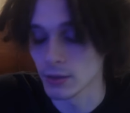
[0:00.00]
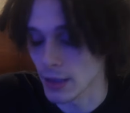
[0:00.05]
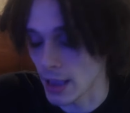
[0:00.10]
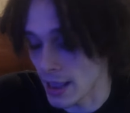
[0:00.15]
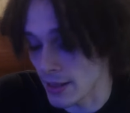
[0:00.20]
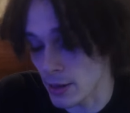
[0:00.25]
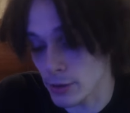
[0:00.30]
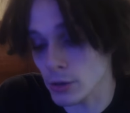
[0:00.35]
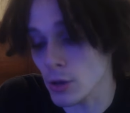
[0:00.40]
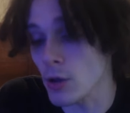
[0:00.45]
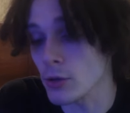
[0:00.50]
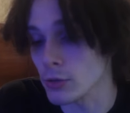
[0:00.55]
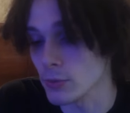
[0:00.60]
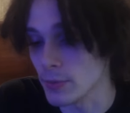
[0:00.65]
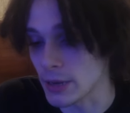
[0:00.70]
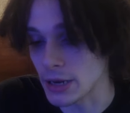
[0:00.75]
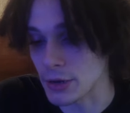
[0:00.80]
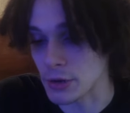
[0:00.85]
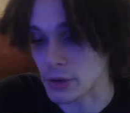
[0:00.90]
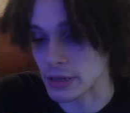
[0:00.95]
And it's also
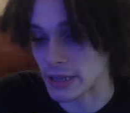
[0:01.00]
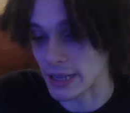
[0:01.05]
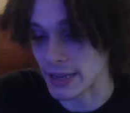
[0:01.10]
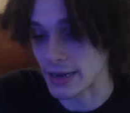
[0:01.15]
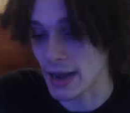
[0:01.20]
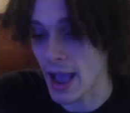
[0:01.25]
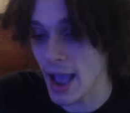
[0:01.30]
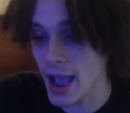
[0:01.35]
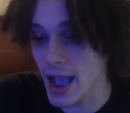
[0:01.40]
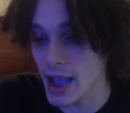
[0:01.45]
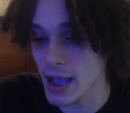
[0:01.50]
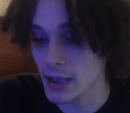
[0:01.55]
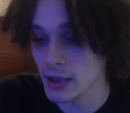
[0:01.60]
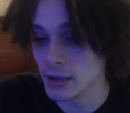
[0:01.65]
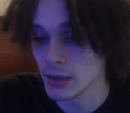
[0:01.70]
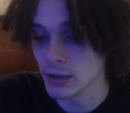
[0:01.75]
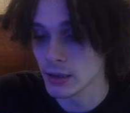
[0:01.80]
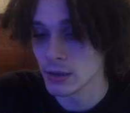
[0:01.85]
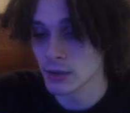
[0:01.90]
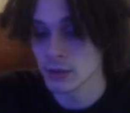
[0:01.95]
me just getting high.
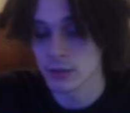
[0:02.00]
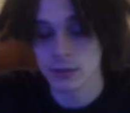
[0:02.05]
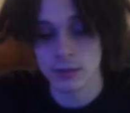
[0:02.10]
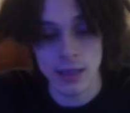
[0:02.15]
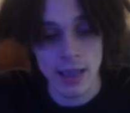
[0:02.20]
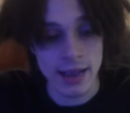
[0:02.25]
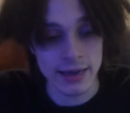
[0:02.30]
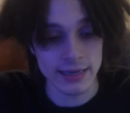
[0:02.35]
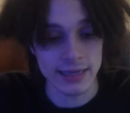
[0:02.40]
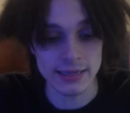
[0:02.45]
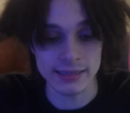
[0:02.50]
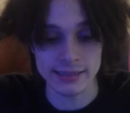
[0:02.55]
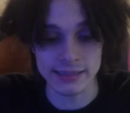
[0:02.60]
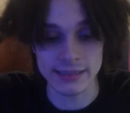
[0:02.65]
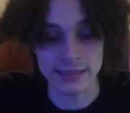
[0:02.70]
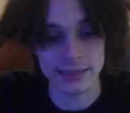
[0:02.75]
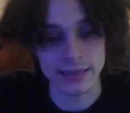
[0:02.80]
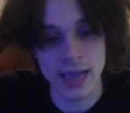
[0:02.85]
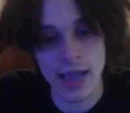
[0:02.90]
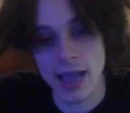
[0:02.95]

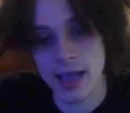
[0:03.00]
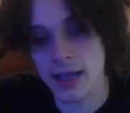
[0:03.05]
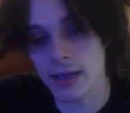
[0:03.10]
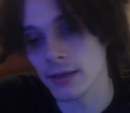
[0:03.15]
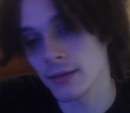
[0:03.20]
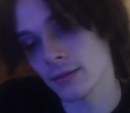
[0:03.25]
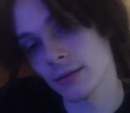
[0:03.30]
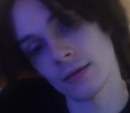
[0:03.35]
ADHD and high.